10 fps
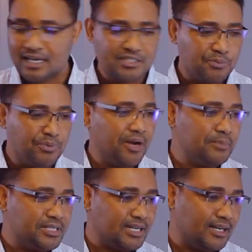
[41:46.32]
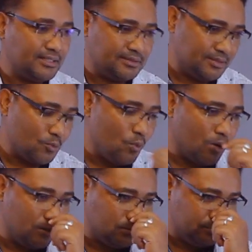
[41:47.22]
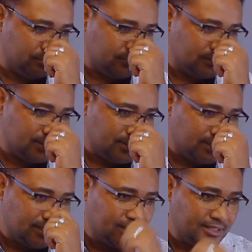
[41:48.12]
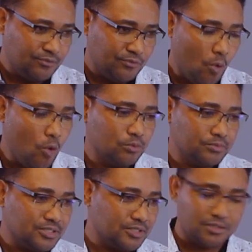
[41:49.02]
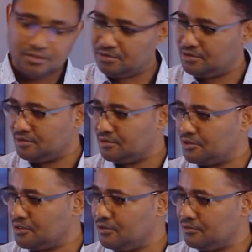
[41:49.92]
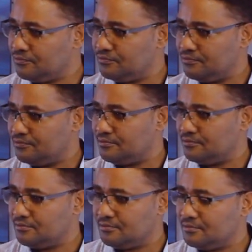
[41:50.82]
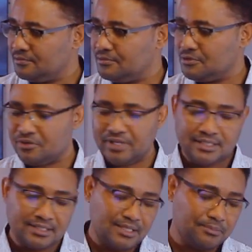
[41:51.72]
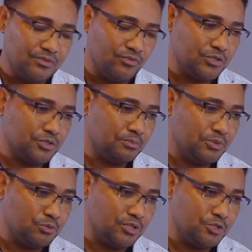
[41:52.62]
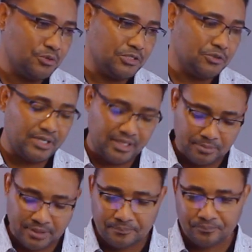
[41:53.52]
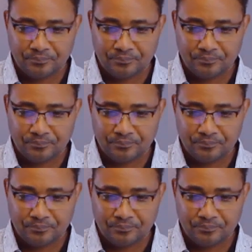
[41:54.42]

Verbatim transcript: a perimeter wall for homes, sort of create a subdivision between you and your neighbor.